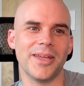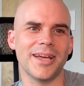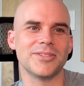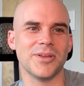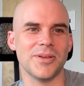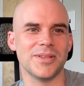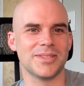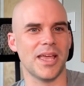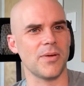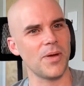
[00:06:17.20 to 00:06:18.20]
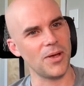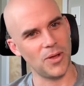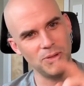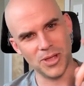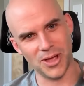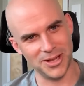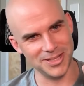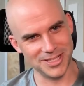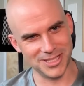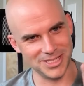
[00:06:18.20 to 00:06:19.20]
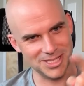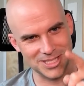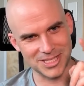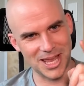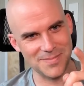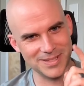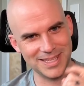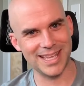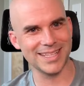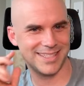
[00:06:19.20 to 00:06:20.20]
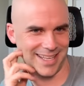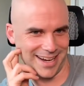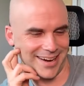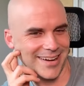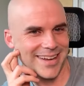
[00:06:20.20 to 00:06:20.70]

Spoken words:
it's like, well, hold on, this isn't the same as this there.